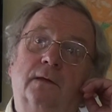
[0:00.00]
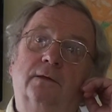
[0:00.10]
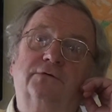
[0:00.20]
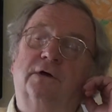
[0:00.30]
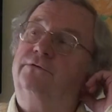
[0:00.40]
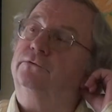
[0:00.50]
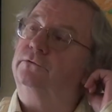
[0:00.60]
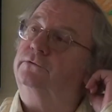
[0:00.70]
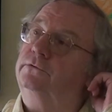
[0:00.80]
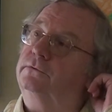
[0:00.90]
So I
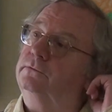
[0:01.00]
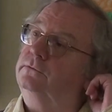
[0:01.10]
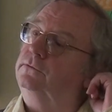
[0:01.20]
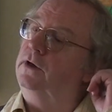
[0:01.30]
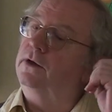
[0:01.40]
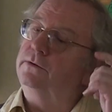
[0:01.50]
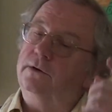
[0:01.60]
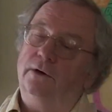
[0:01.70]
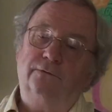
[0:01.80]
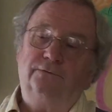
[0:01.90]
thought,
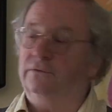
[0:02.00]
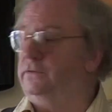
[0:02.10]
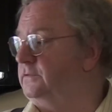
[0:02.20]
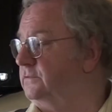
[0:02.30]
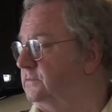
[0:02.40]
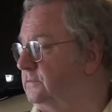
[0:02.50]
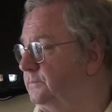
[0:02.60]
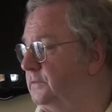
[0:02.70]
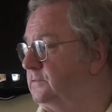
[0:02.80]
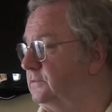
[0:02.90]
now after this
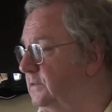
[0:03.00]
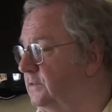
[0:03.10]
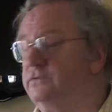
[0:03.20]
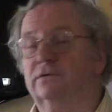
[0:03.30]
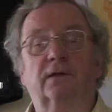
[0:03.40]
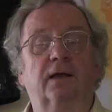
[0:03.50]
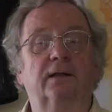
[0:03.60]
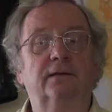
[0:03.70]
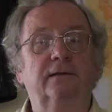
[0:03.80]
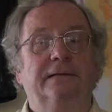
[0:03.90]
presentation
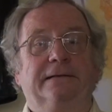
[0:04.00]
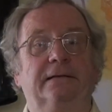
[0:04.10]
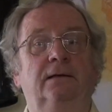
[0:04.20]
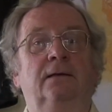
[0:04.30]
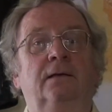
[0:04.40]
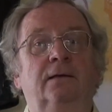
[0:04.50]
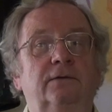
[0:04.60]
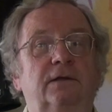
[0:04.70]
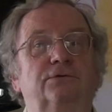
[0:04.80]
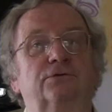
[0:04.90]
Calden did,
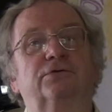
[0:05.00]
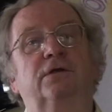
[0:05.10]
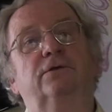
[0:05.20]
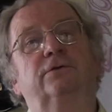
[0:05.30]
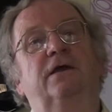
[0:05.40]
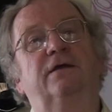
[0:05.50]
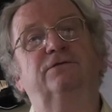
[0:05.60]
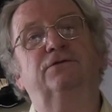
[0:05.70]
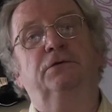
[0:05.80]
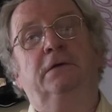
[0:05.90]
that you shall not
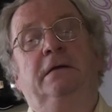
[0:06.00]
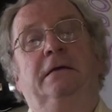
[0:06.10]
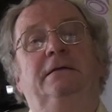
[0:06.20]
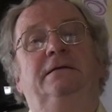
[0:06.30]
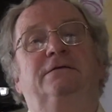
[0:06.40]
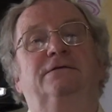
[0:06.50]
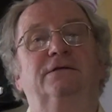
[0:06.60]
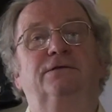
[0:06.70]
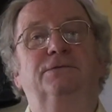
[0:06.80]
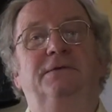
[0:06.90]
have to
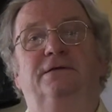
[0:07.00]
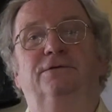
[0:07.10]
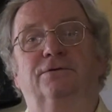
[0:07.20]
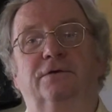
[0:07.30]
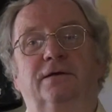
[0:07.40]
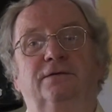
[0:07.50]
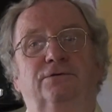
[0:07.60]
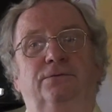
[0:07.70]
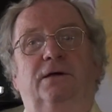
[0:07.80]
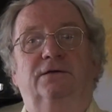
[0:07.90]
listen to me talking
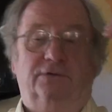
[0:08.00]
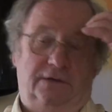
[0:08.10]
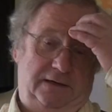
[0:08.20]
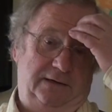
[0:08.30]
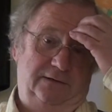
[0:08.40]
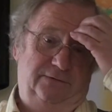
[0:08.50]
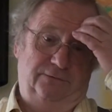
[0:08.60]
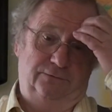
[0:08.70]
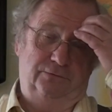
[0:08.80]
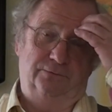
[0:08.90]
too much again. I
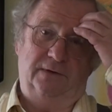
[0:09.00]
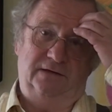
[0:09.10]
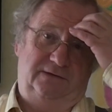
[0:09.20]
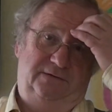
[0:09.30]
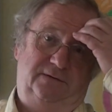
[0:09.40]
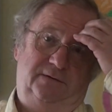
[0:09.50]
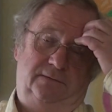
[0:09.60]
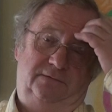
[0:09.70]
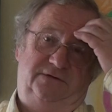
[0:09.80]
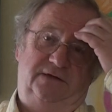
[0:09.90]
thought you might
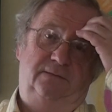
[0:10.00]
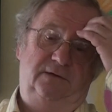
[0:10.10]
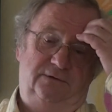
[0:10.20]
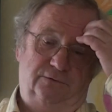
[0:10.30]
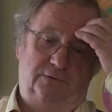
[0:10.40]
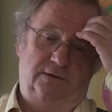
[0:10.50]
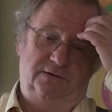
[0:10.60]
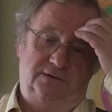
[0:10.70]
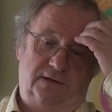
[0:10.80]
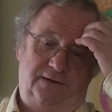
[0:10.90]
see me talking
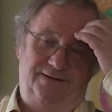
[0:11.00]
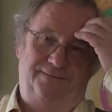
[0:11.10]
instead.